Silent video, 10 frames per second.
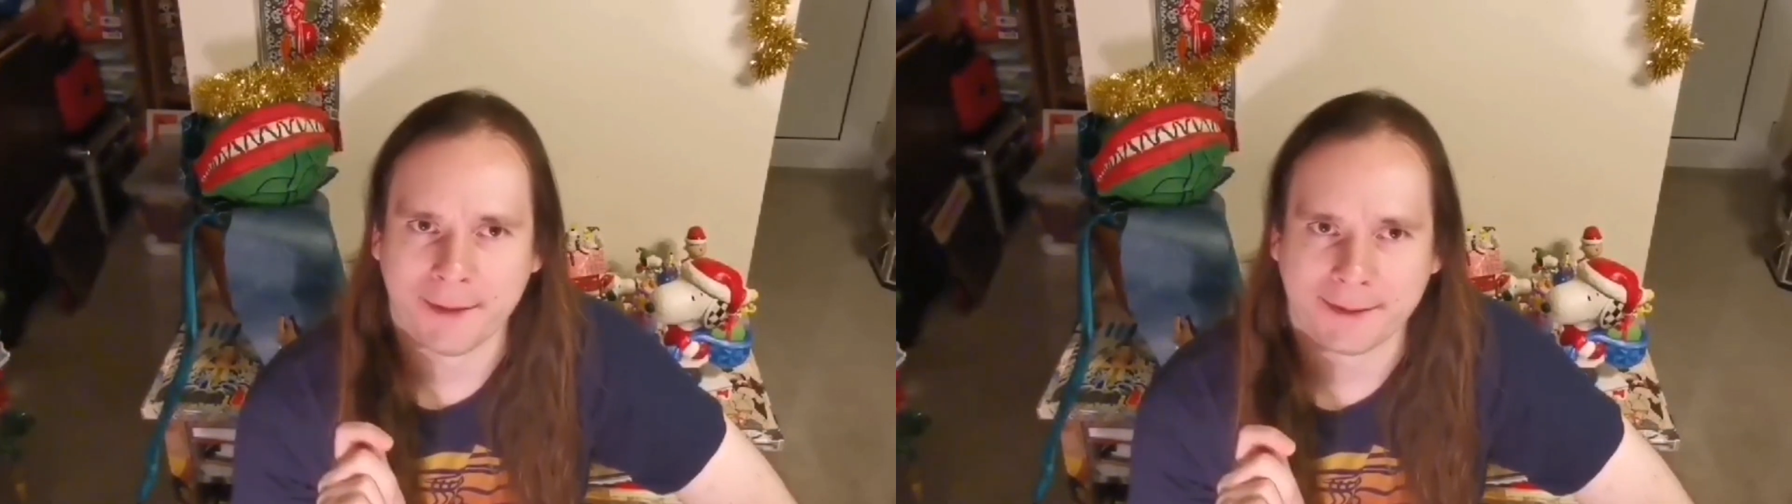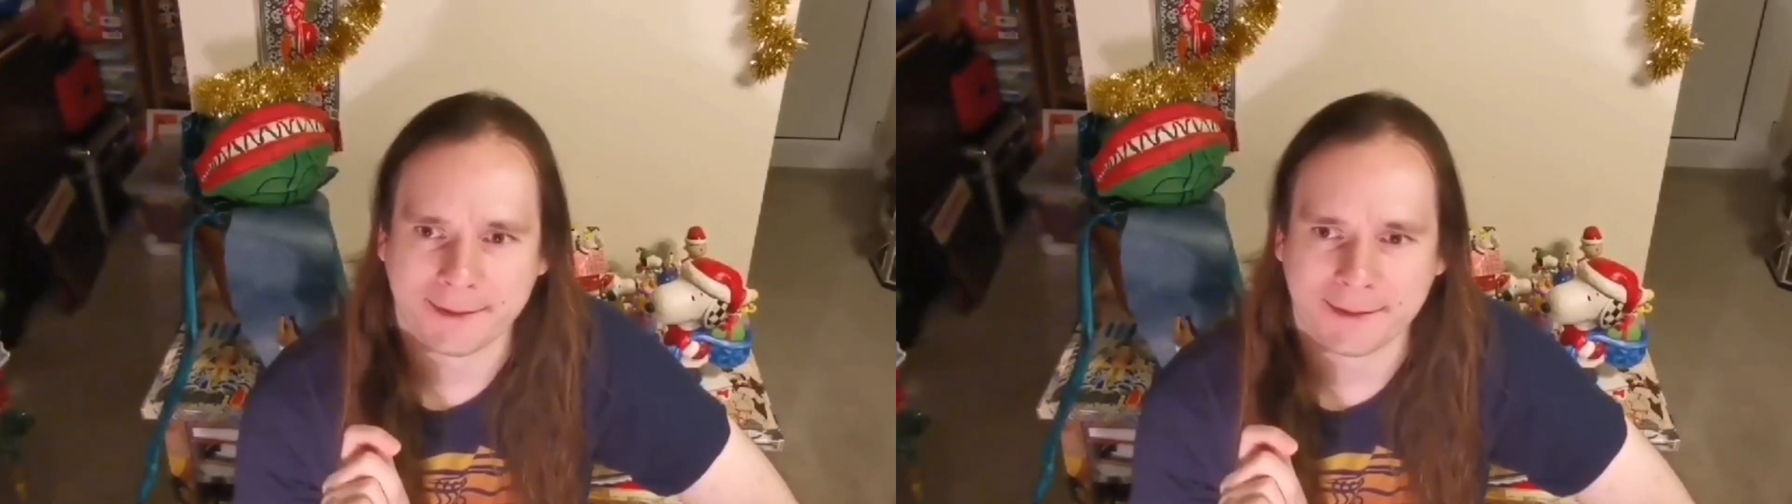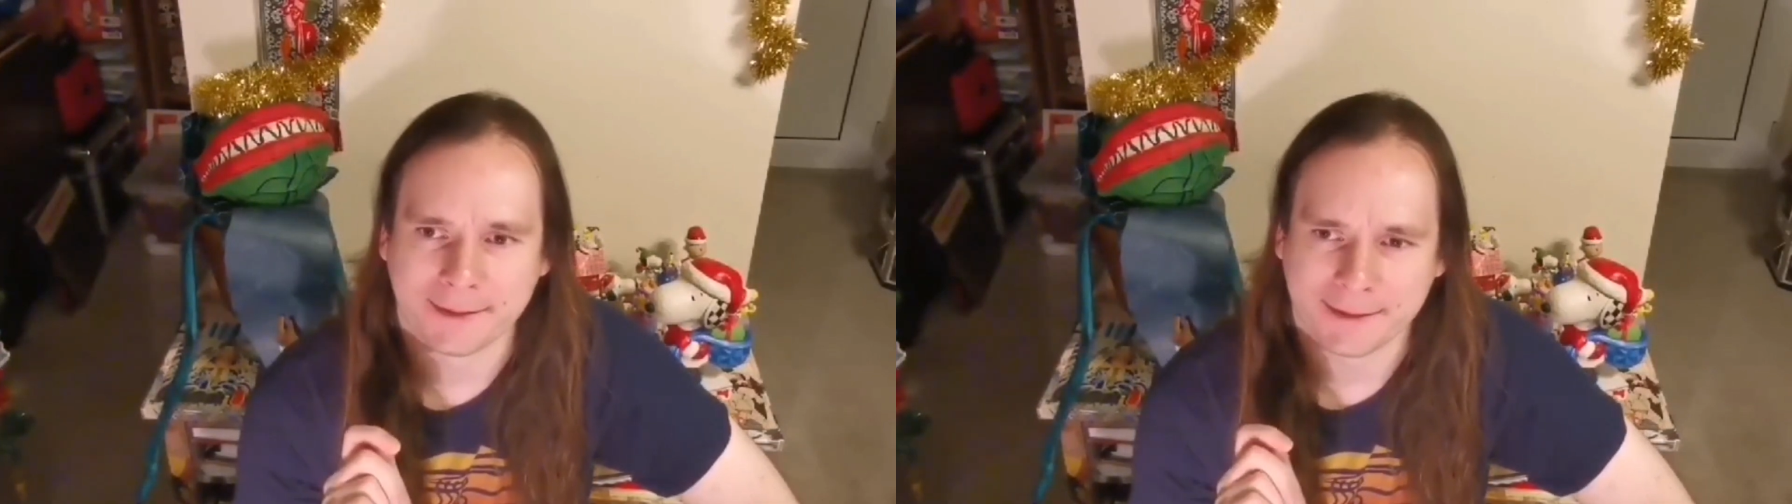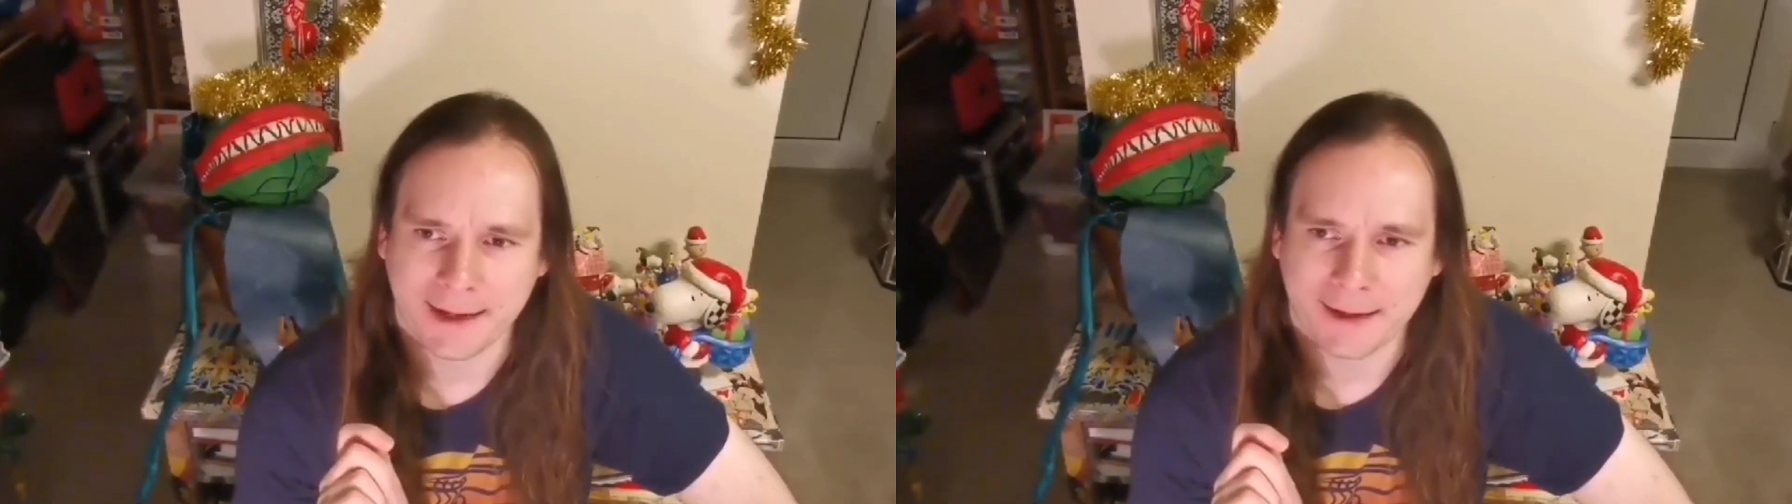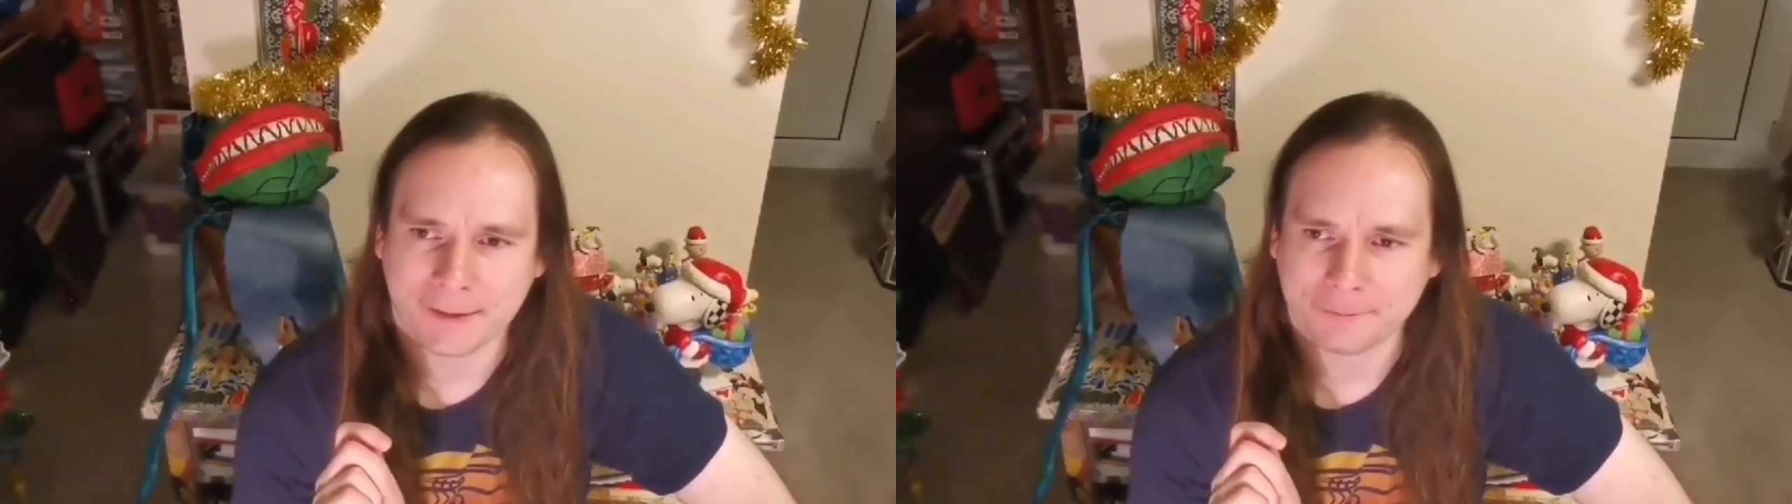have
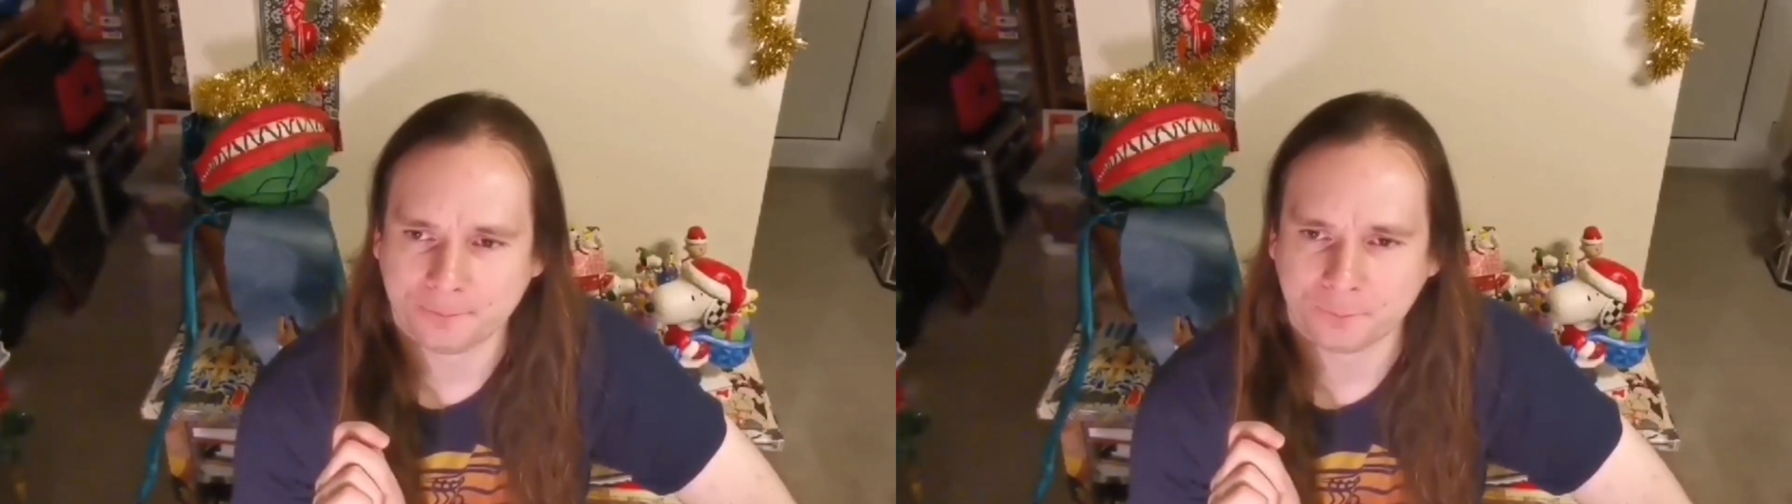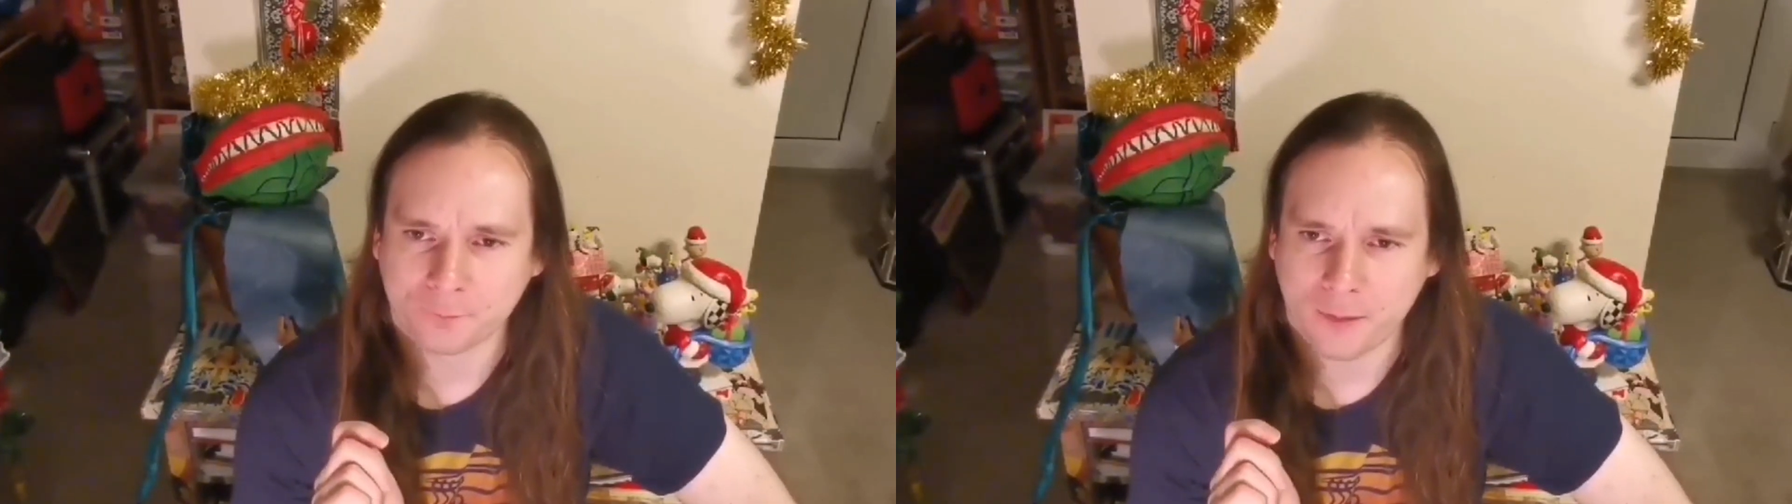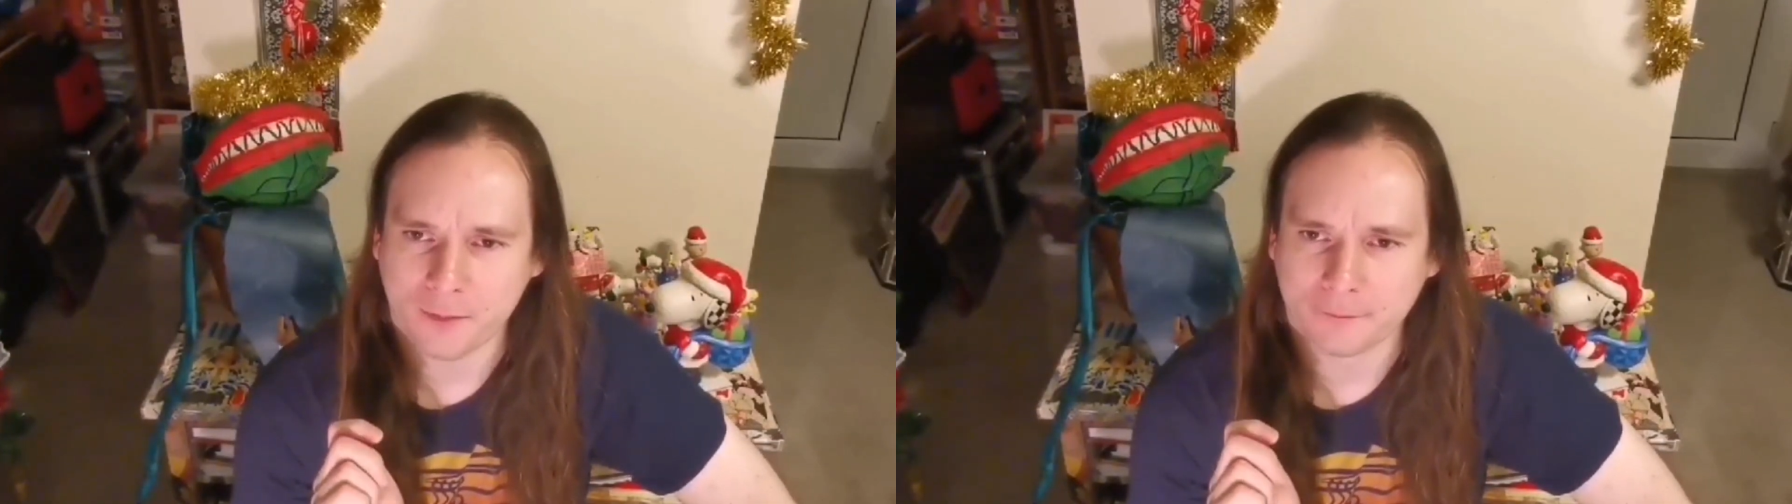mints as a snack.